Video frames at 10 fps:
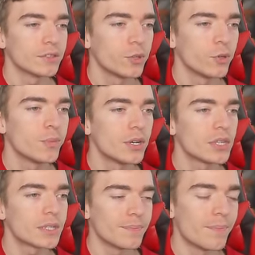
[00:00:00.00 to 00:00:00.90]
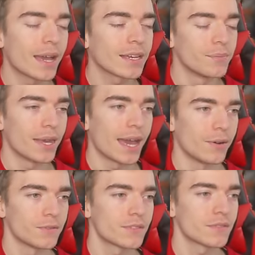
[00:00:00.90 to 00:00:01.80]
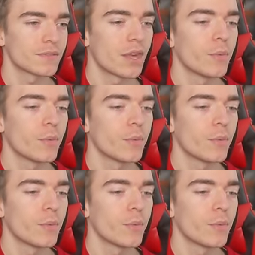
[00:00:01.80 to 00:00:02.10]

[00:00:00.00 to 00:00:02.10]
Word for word: luminous Mecha Meows,